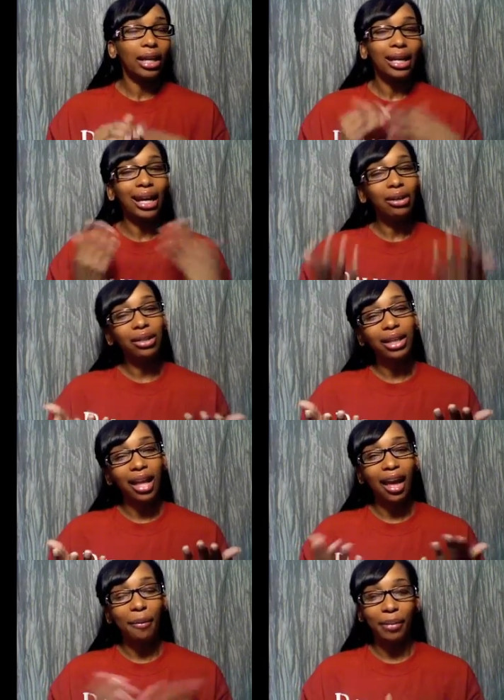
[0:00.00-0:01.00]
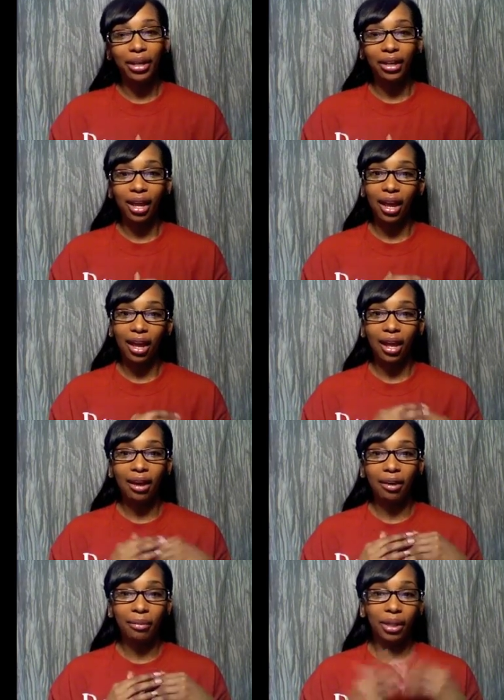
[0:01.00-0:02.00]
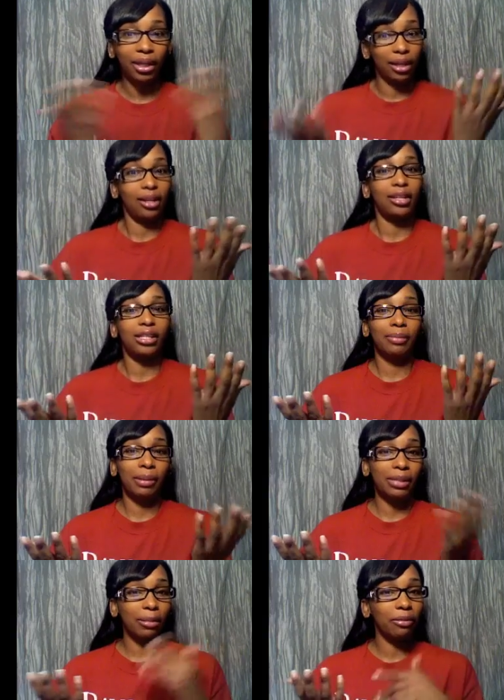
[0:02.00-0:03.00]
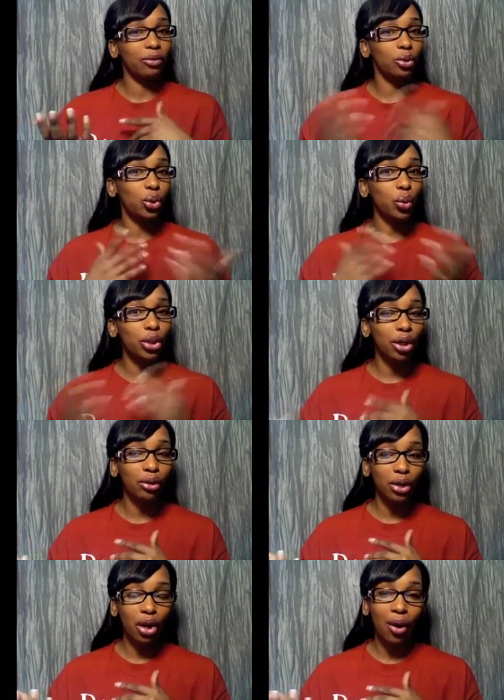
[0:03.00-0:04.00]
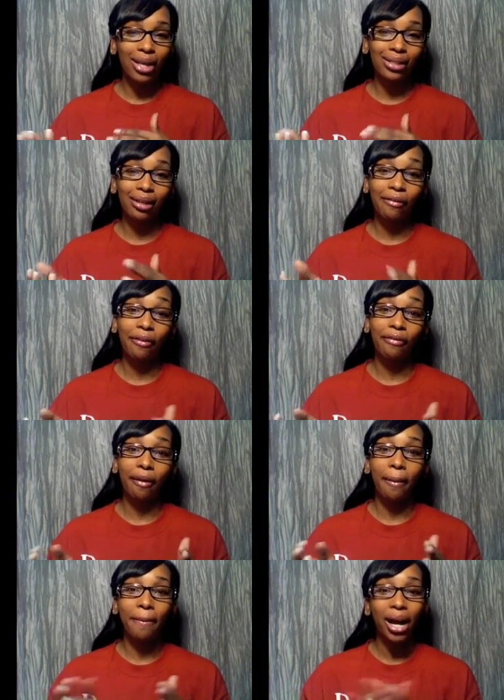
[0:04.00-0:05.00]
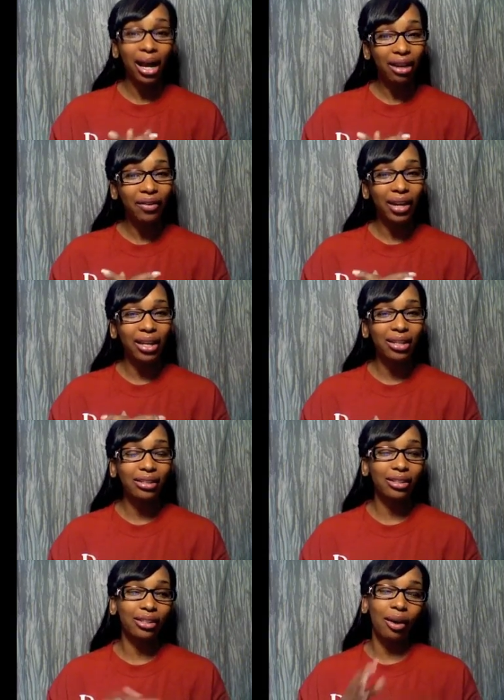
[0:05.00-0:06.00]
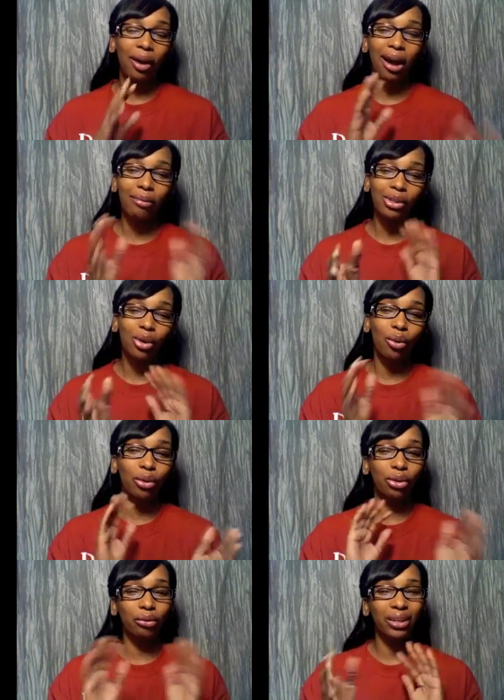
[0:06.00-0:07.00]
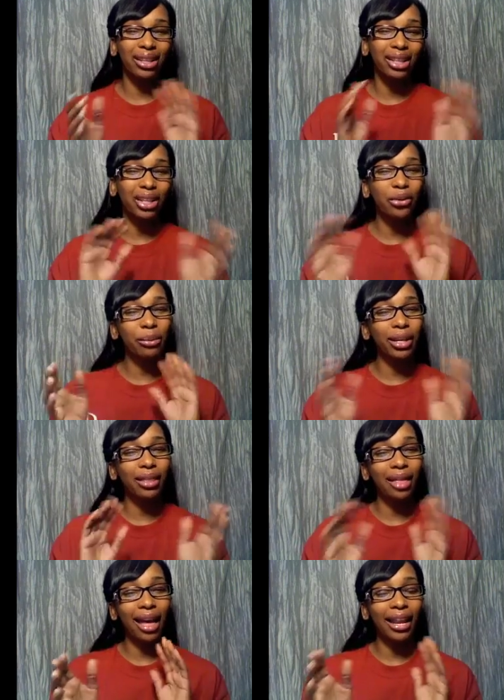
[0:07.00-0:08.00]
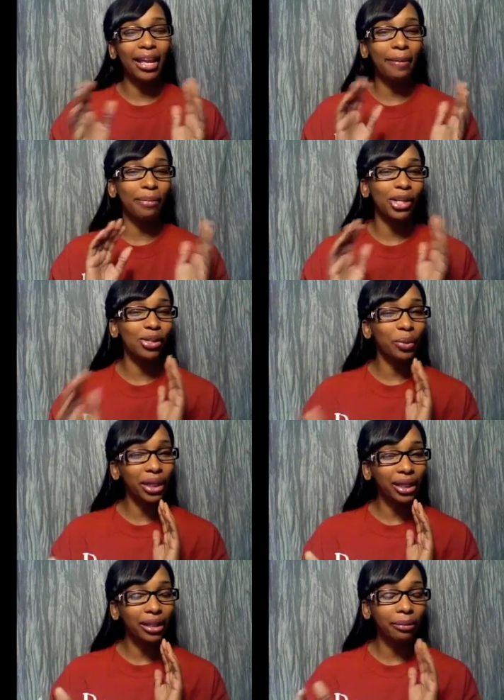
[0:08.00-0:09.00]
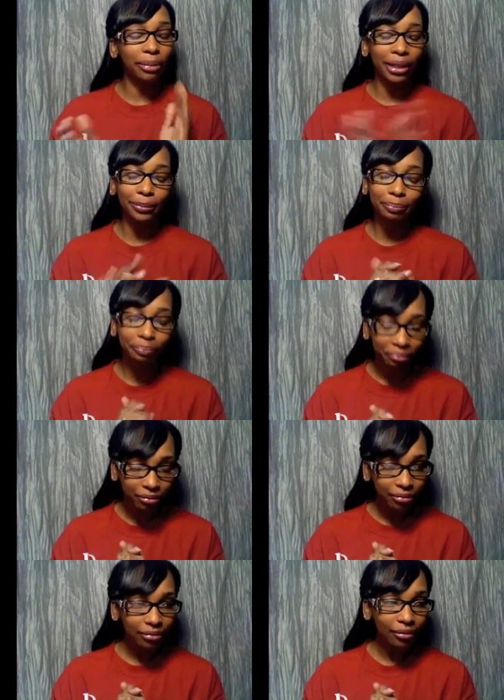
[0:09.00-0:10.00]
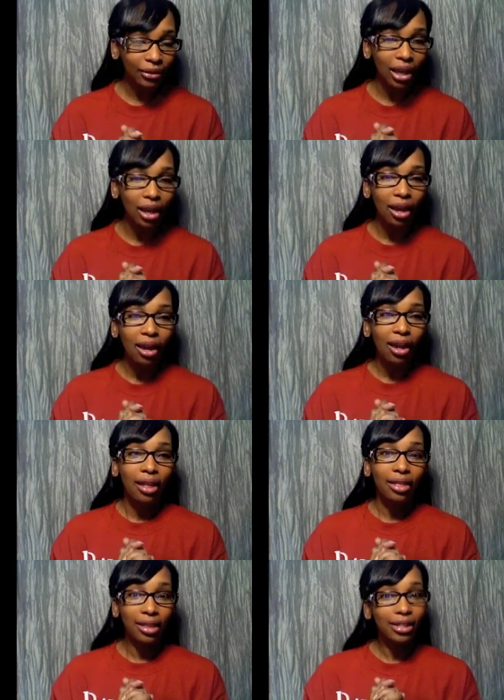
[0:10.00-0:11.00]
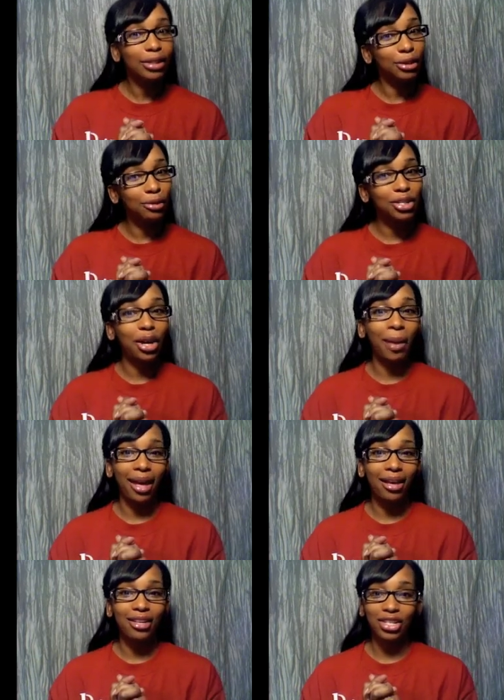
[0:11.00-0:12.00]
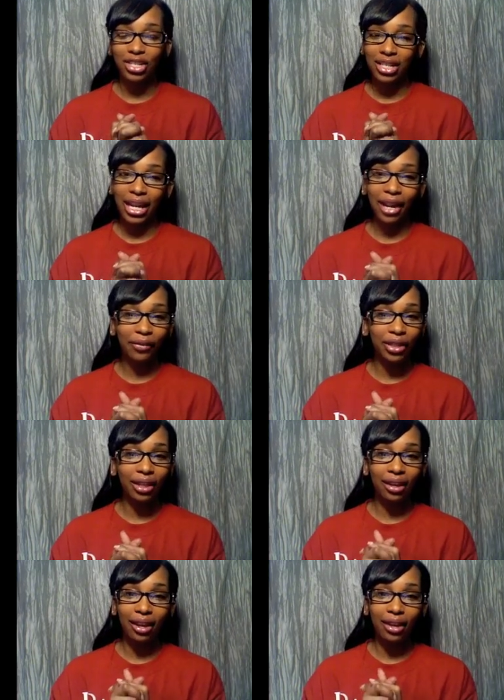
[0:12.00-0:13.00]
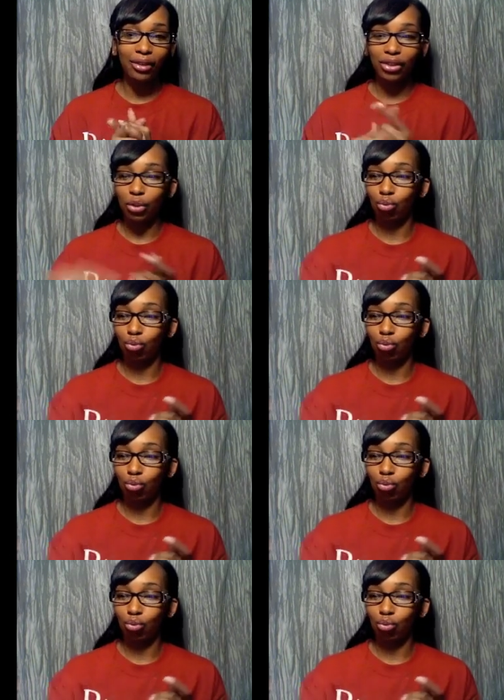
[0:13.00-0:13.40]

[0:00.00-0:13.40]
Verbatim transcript: not only that, but um, again, as maybe some of you do or don't know, I suffer from migraines. So I was going through a little bit of that in between, but this too shall pass, just like everything else.